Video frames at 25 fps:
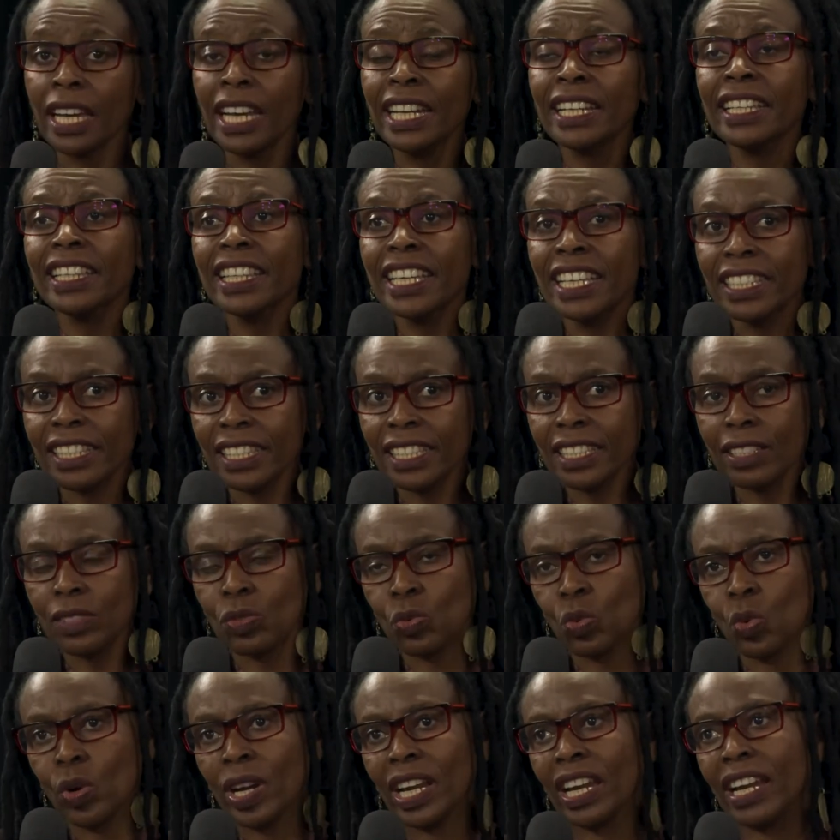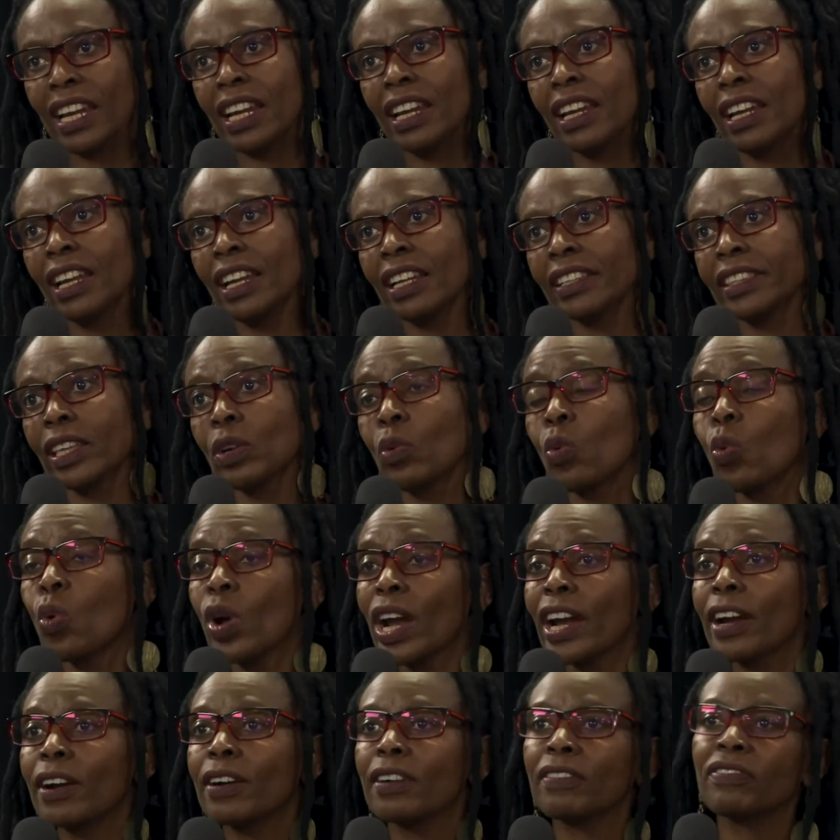And this is where the
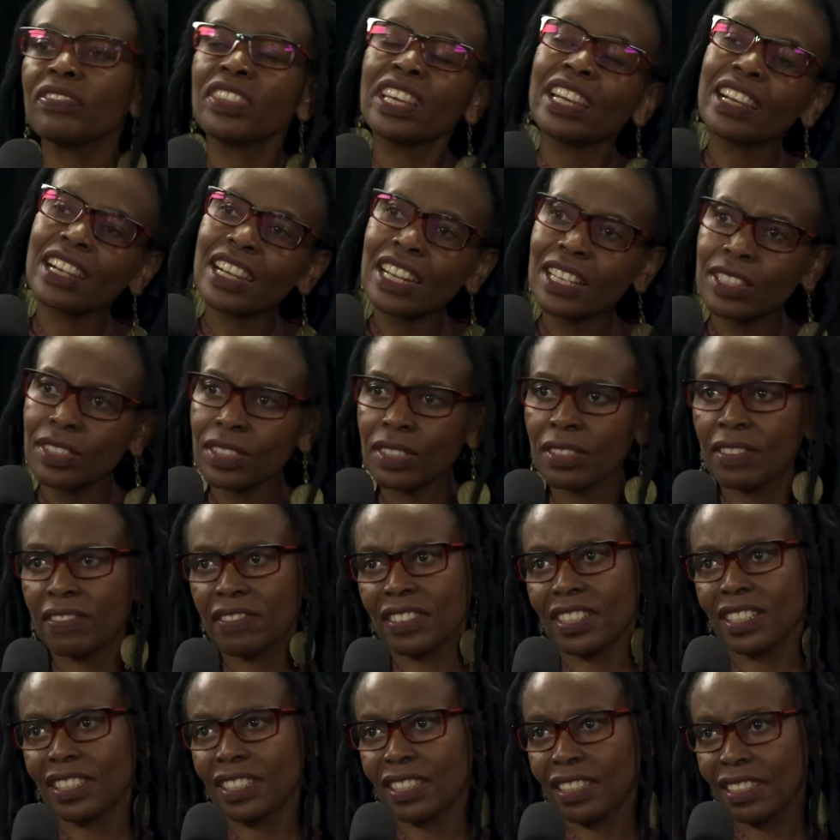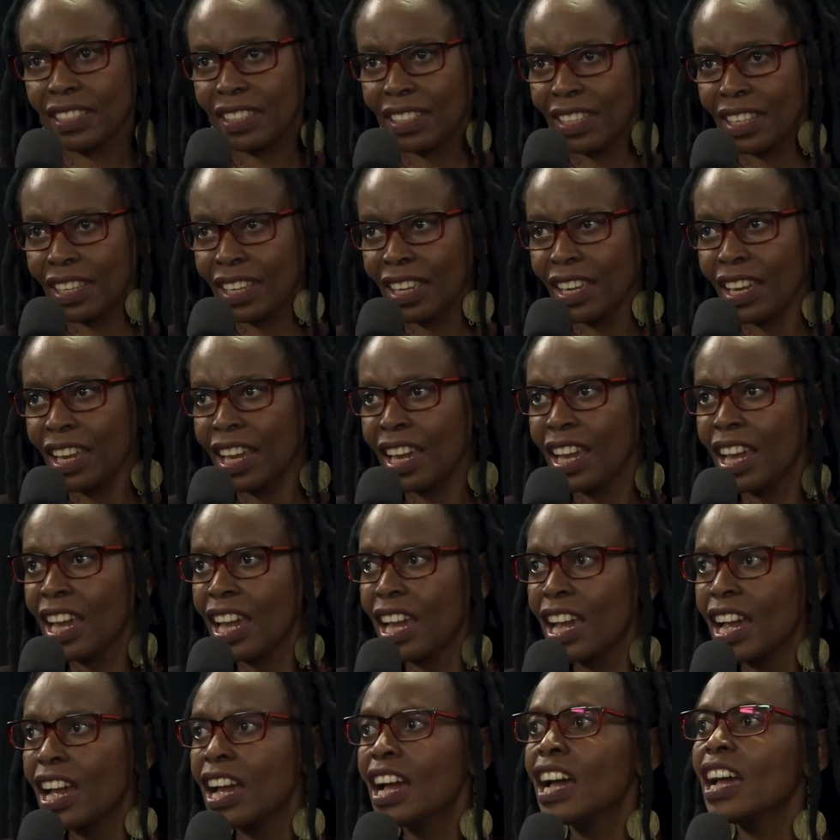work of the rest of us
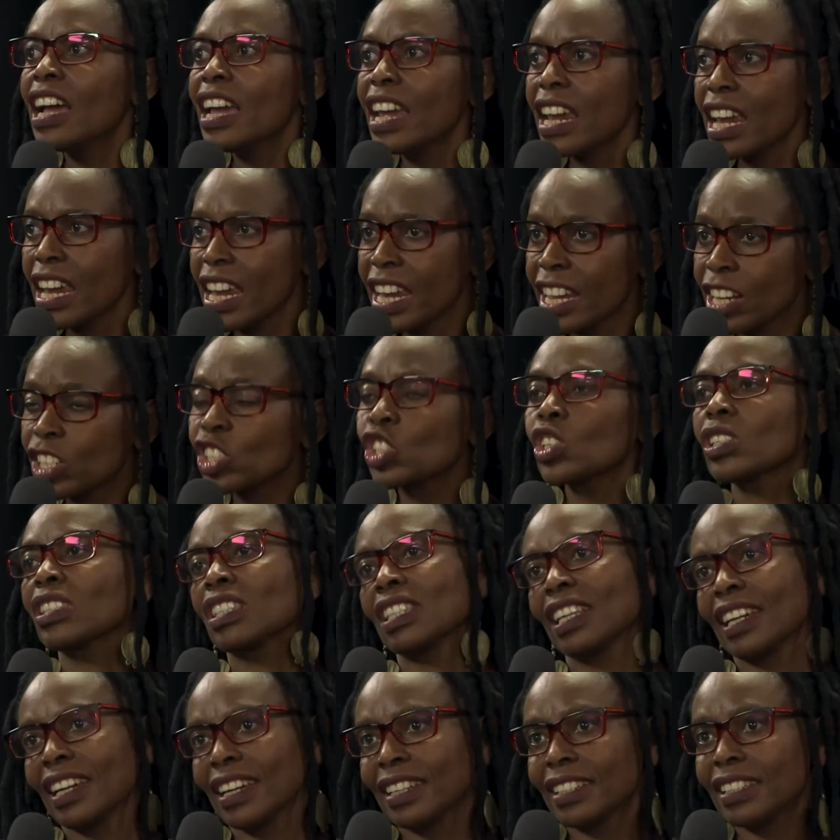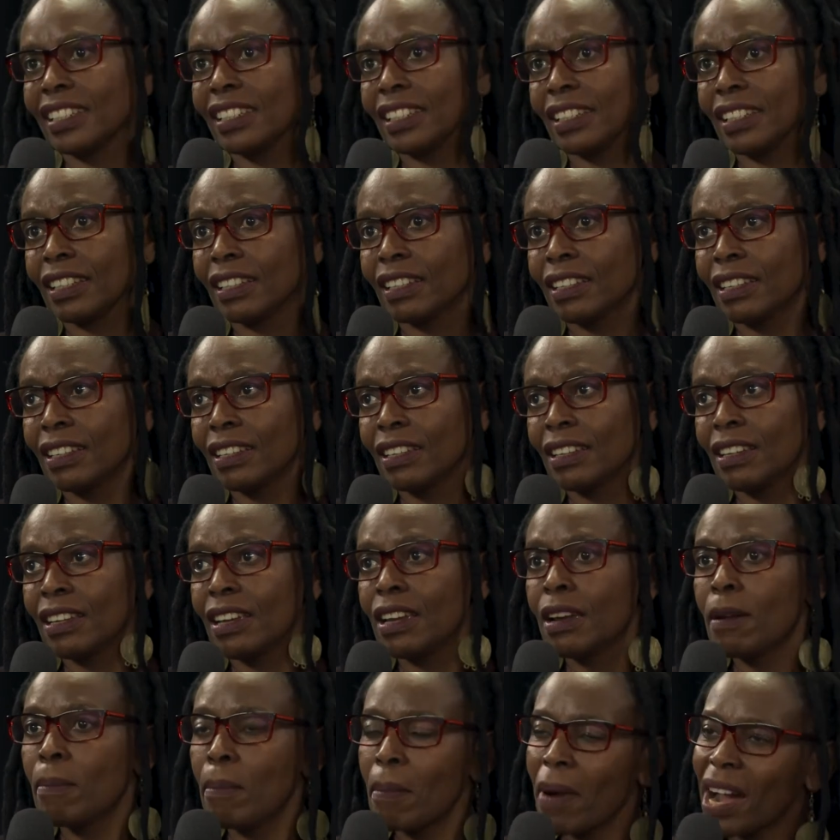in society
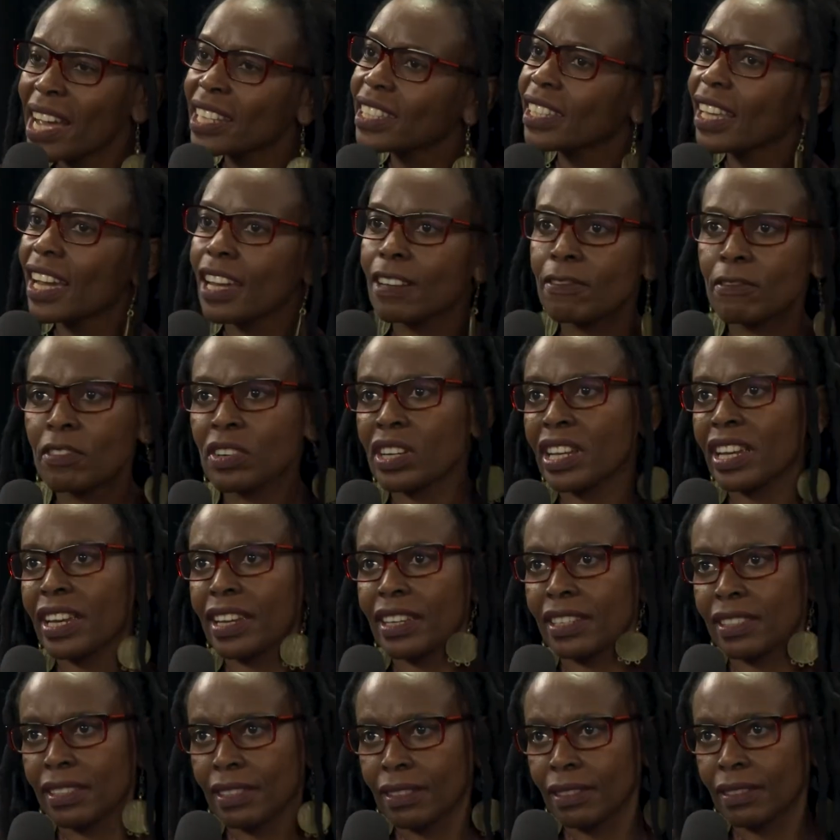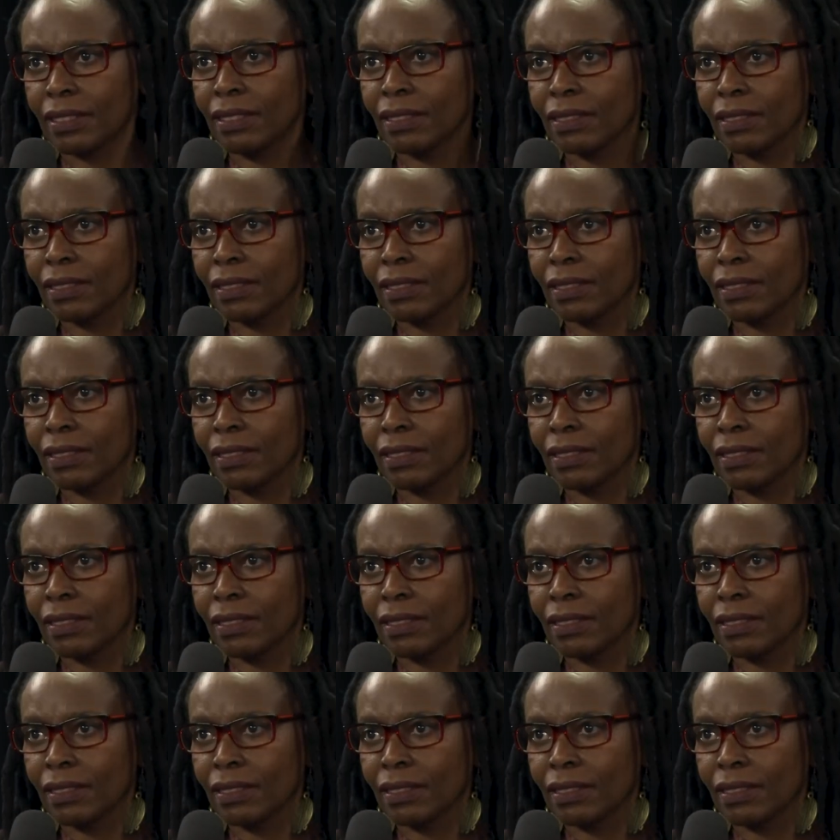must advocate.